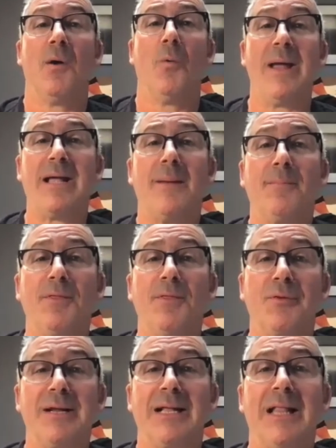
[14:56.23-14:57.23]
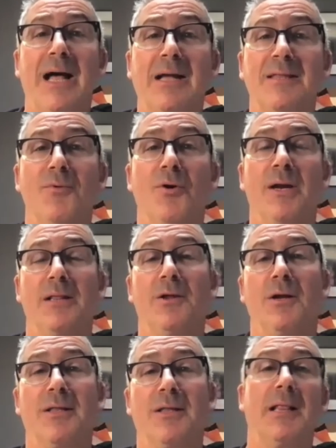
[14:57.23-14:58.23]
wake up at 3 o'clock in the morning,
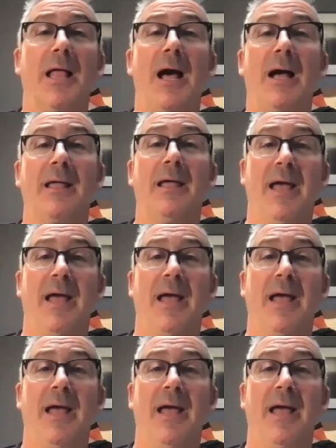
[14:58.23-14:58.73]
look at the clock,